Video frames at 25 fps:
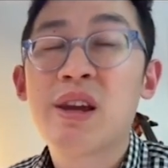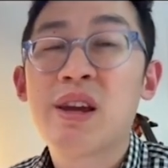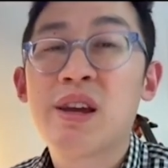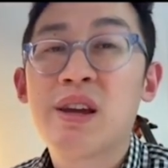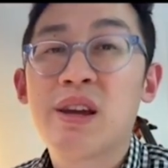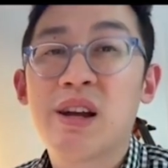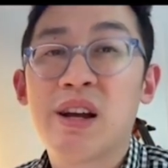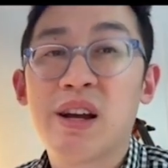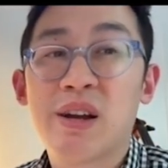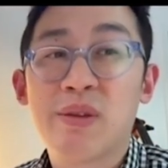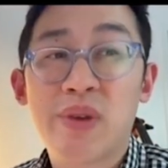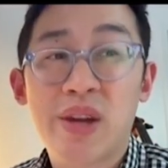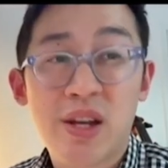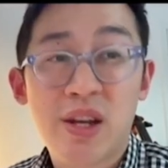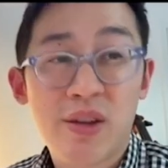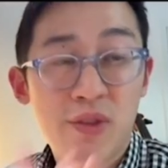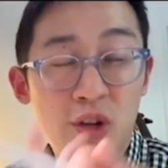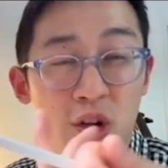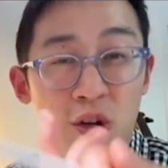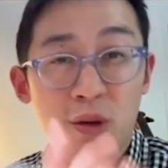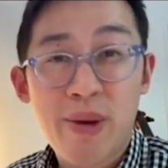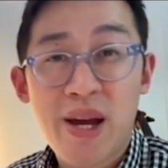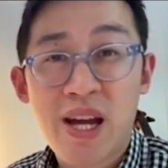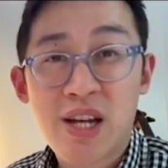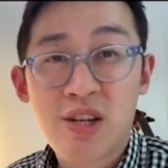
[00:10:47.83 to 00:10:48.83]
Right, if you
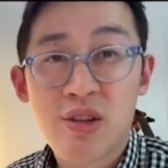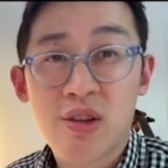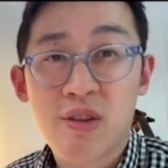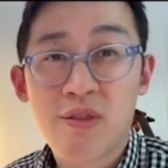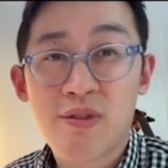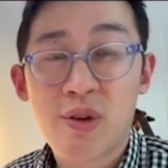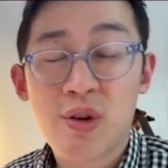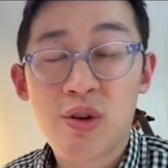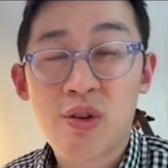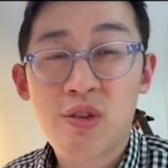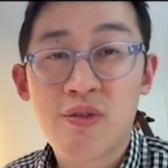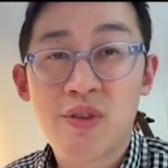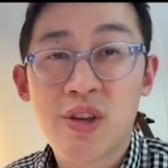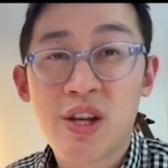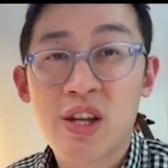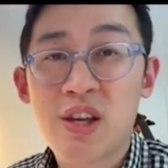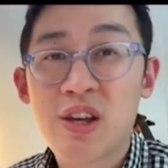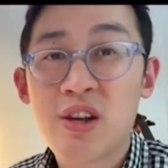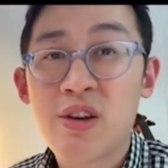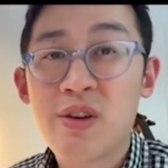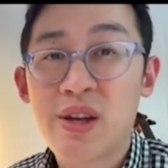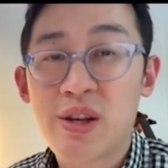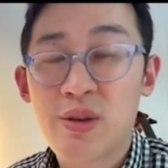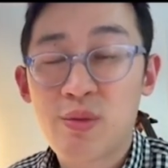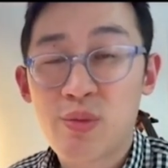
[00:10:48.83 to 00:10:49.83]
go back to the first
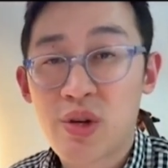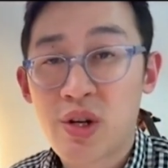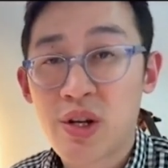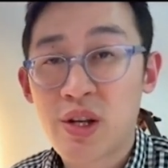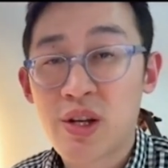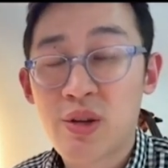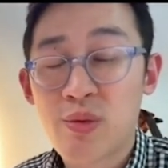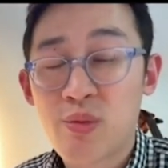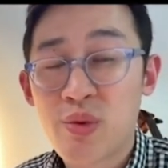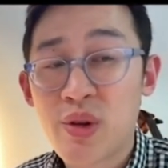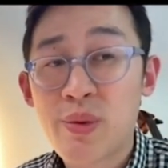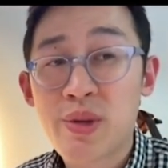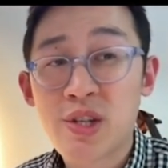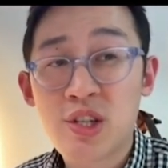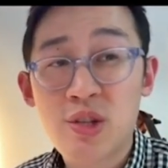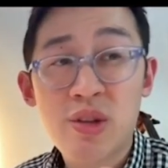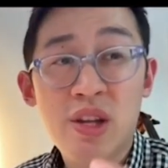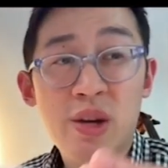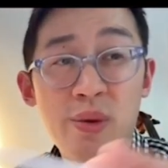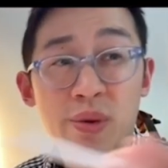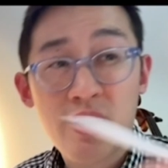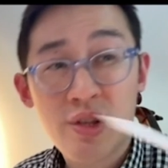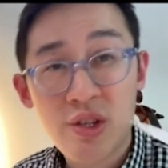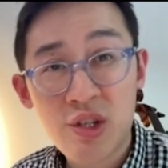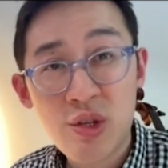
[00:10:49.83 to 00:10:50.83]
video, and we would do
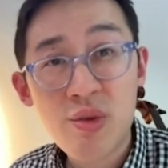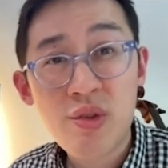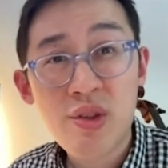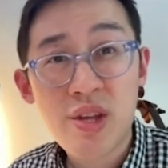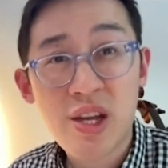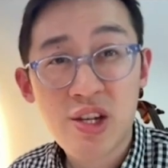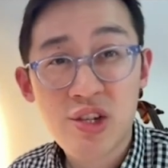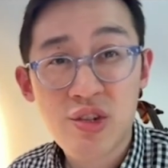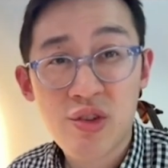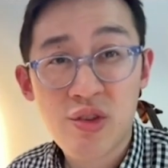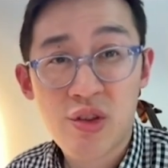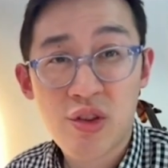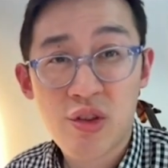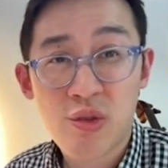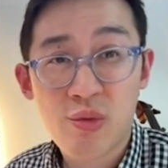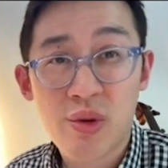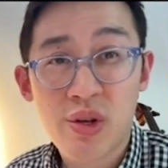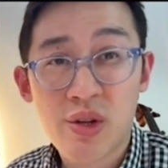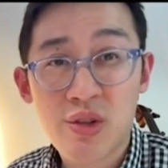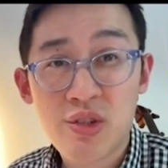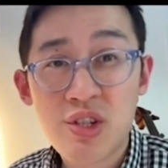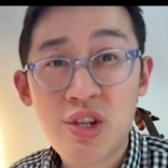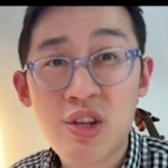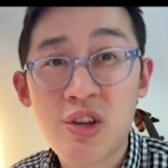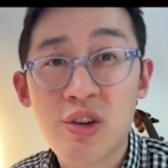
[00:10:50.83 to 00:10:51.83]
that with new sections as
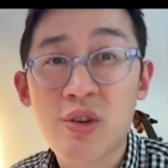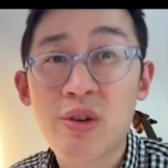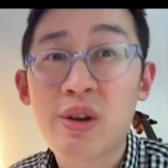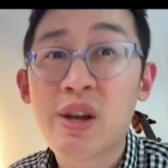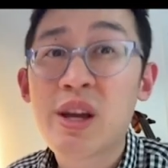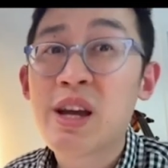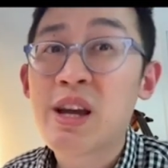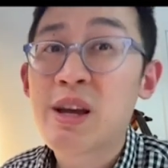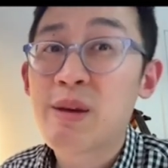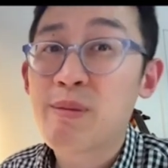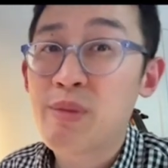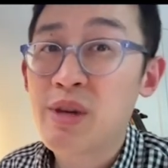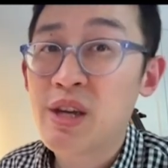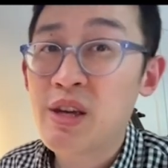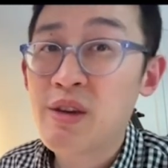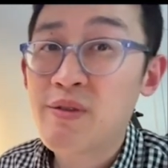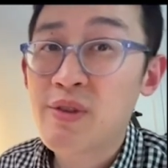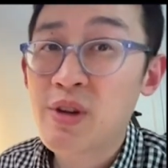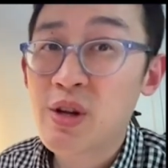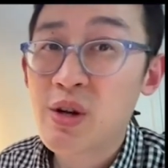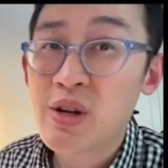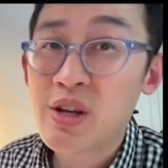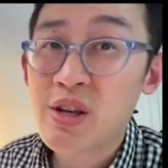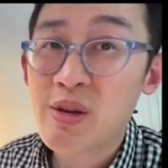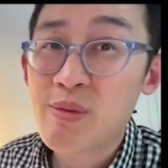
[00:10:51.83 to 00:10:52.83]
well too. Being
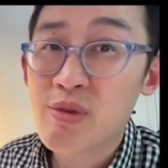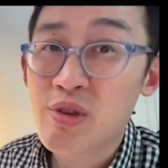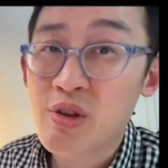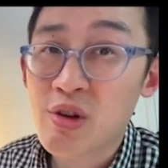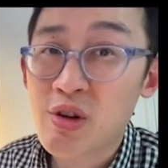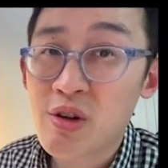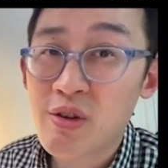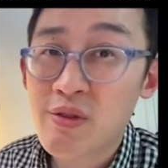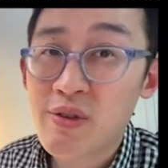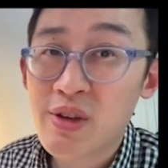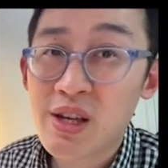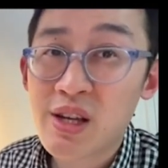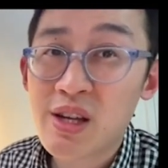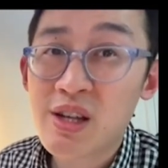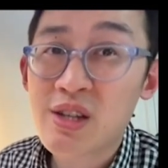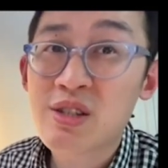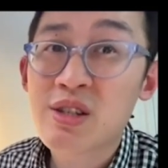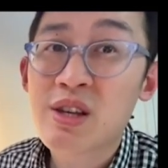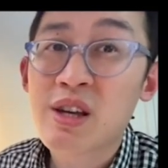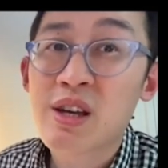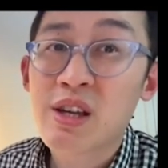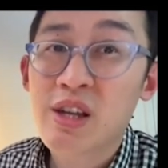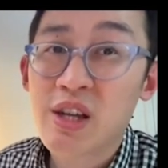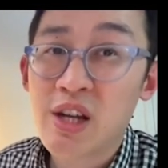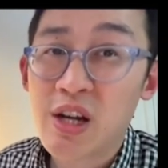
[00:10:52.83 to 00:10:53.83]
very observant,
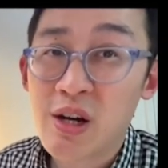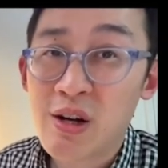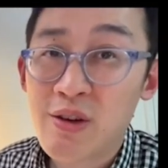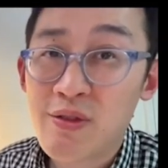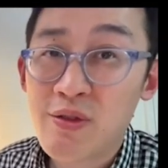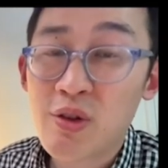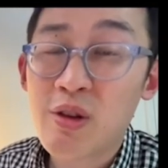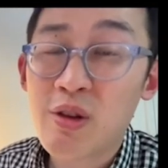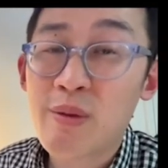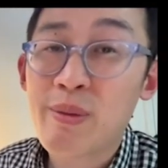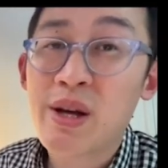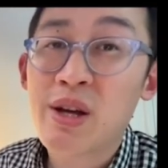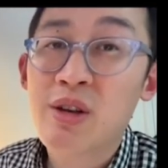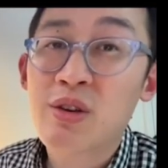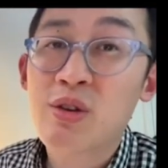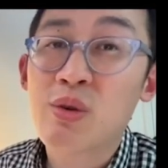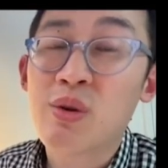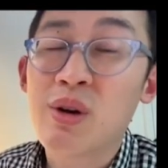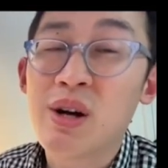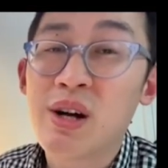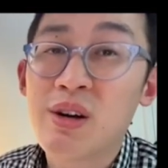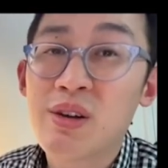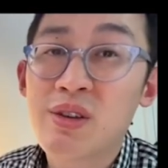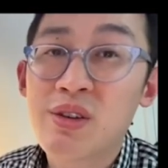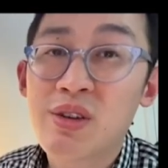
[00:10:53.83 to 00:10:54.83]
careful about
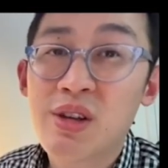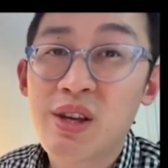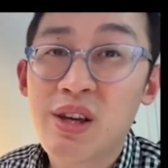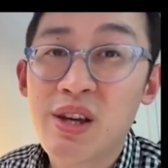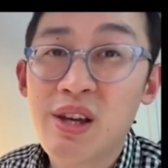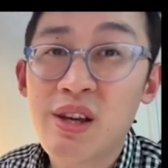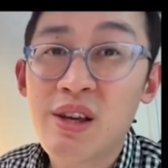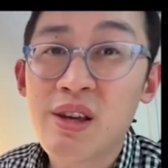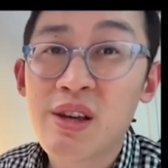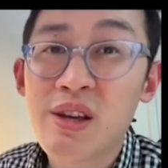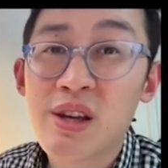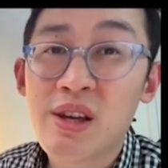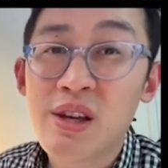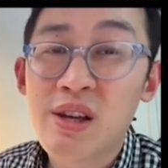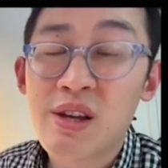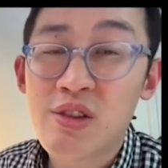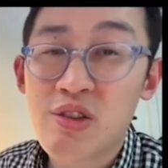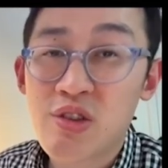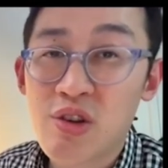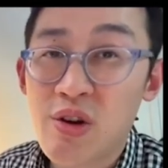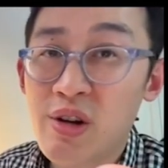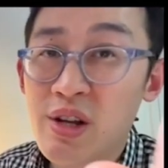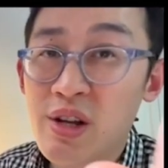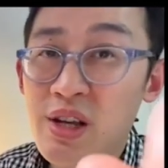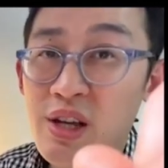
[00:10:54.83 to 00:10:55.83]
quality,
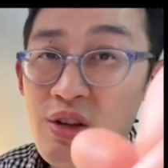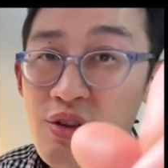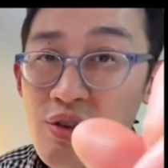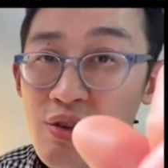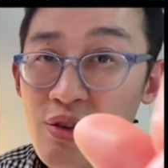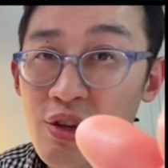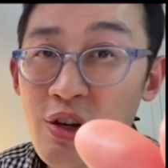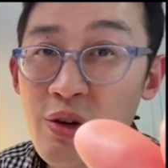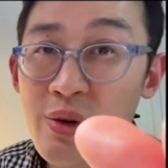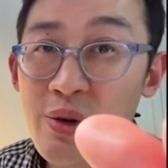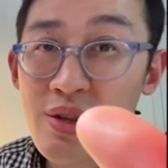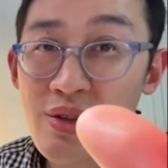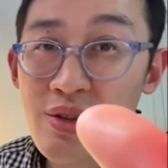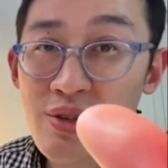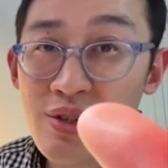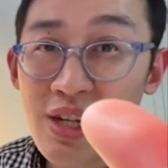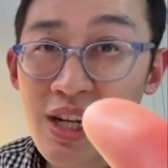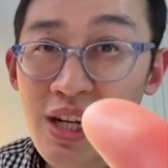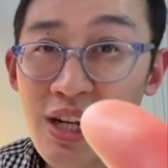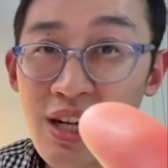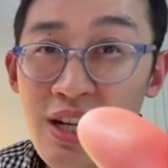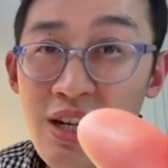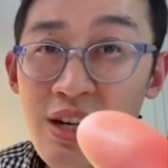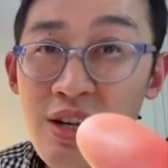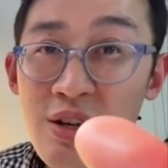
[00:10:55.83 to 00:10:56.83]
starting as slow as
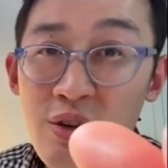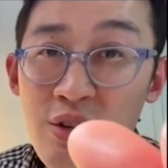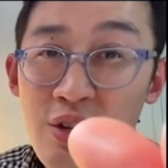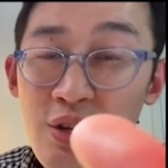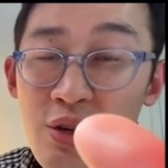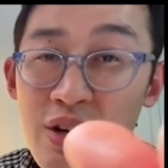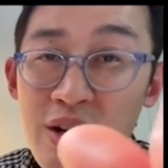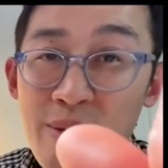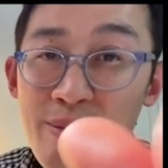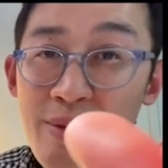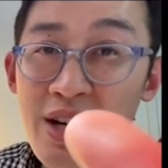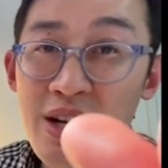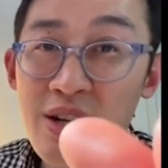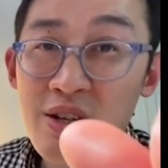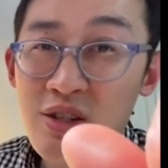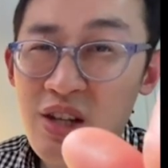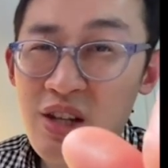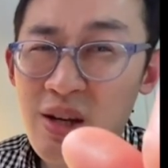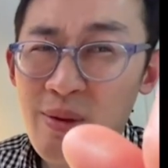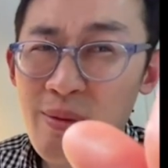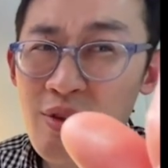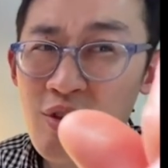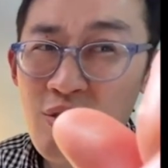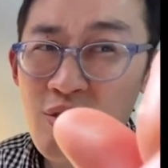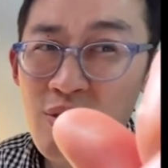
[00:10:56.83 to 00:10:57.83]
needed, although I'm not
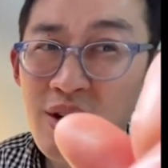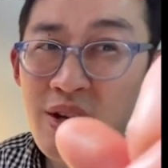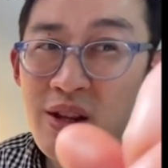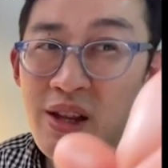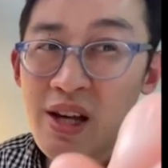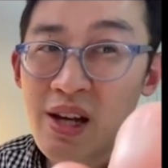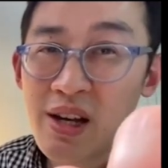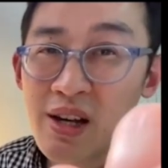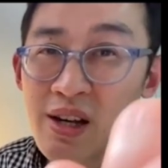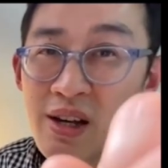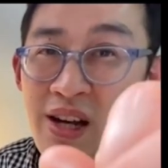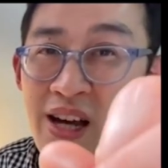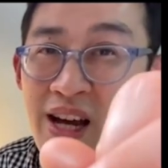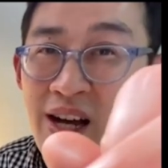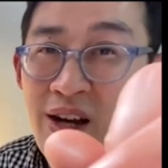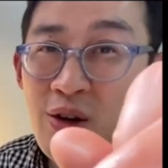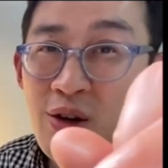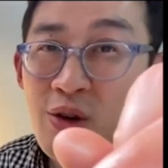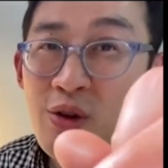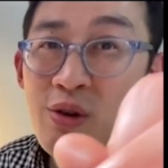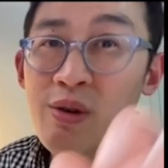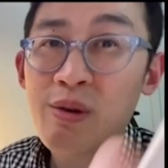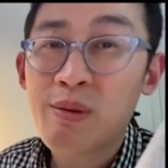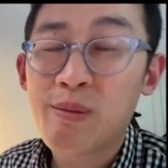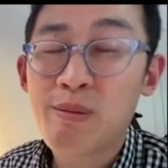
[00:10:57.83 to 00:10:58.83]
demonstrating that
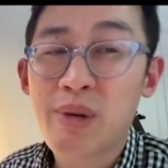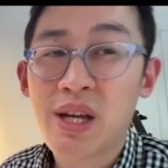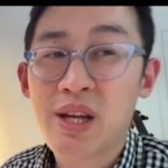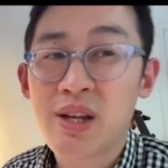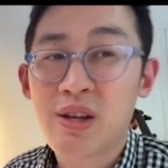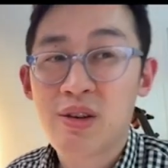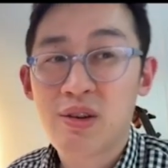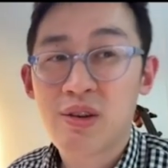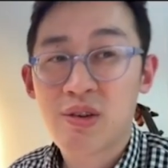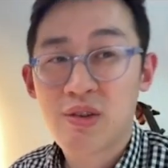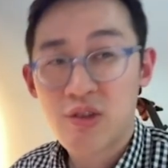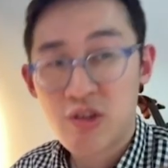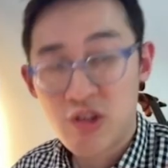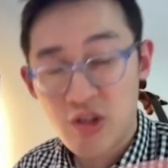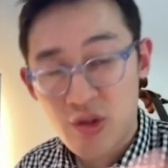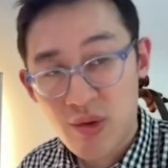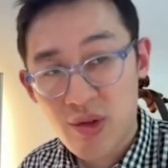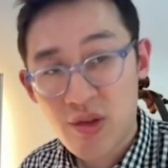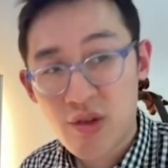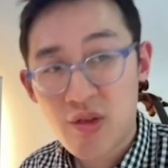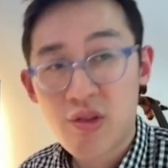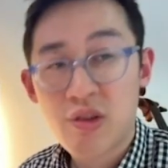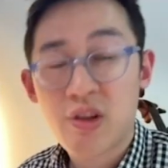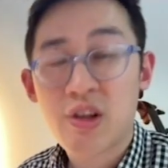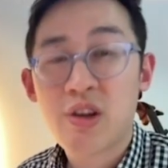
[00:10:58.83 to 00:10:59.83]
now, but do
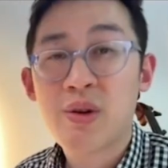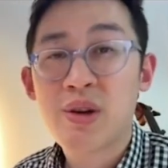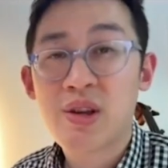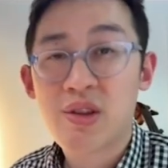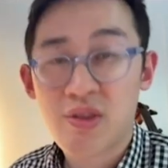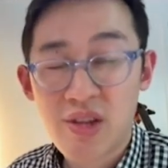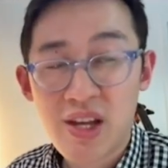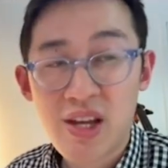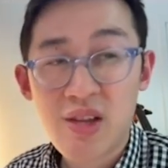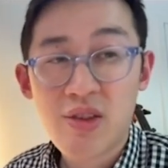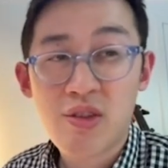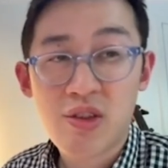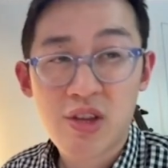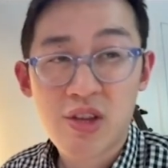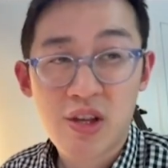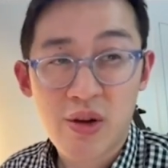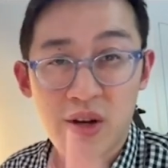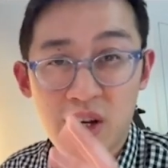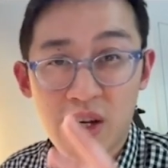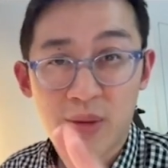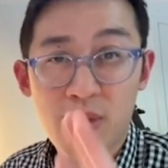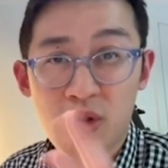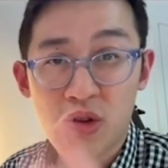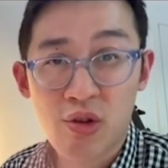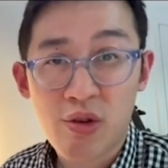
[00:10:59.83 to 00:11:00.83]
as slow as necessary
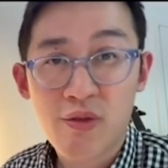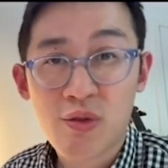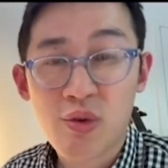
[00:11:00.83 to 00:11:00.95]
to preserve